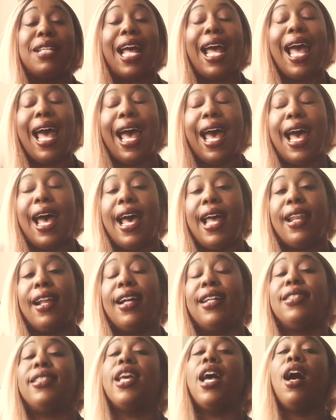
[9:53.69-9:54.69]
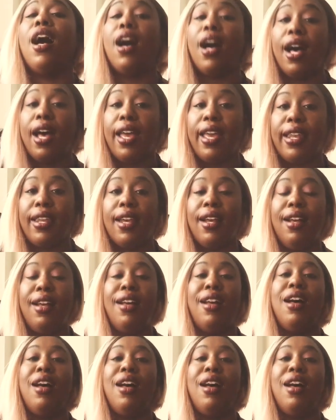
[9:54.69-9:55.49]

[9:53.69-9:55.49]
I had a ton